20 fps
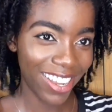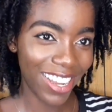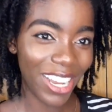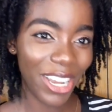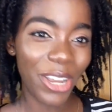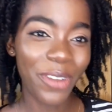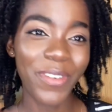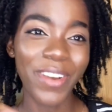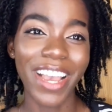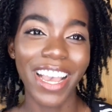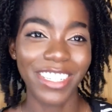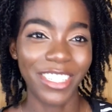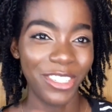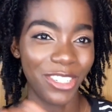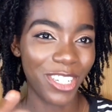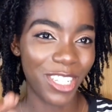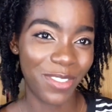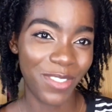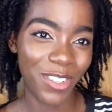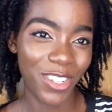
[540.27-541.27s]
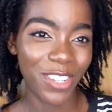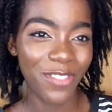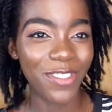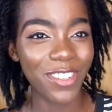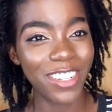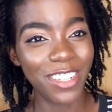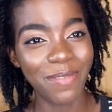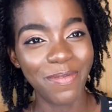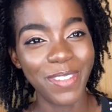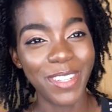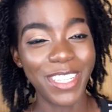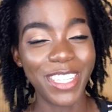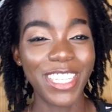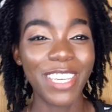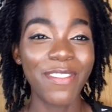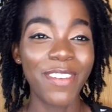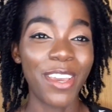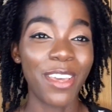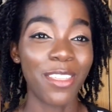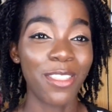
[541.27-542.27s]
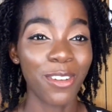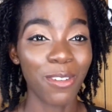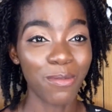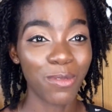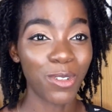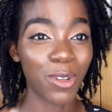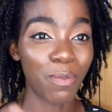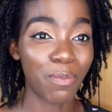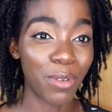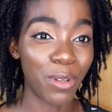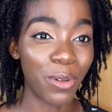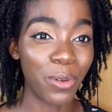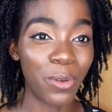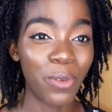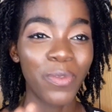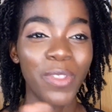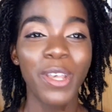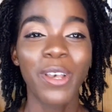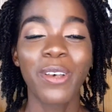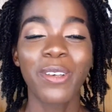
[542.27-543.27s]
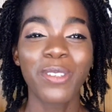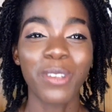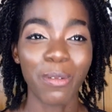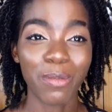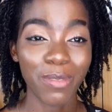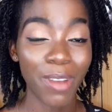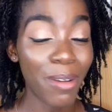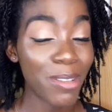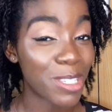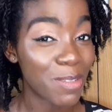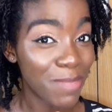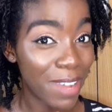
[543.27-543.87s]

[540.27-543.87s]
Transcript: I hope you guys enjoyed this video. If you did, please give me a thumbs up below, subscribe to